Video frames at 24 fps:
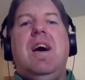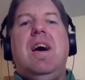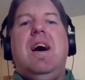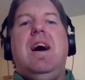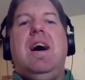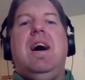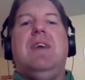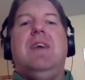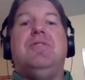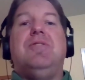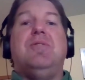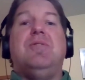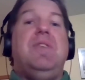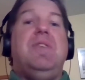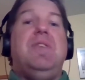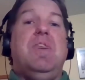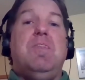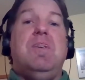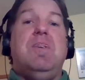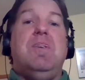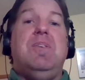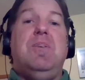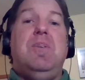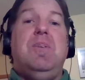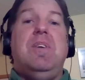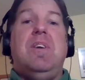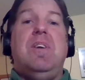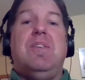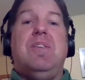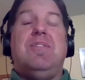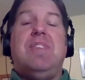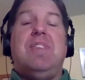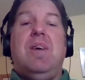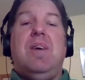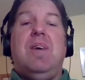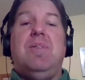So I think we're doing
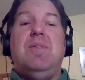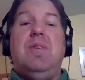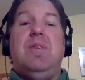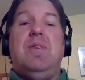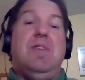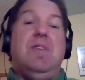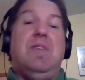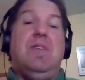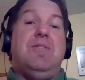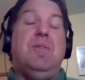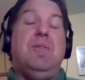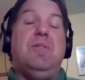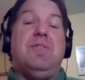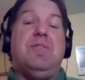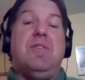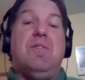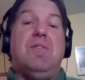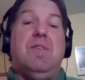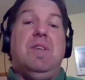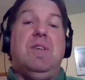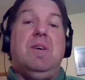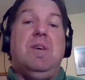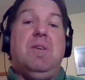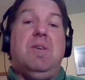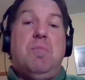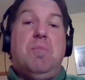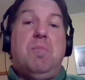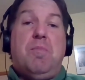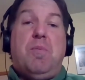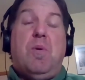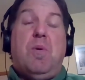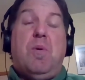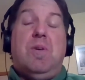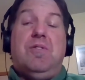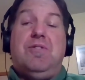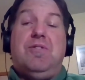our students a really
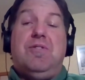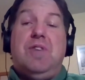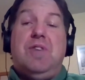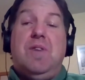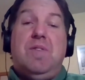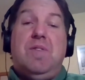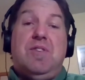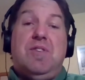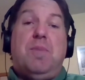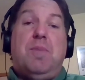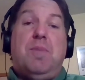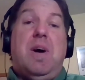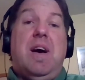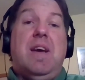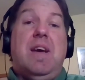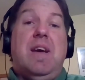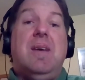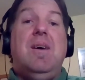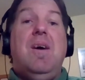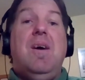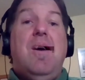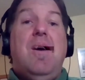important service by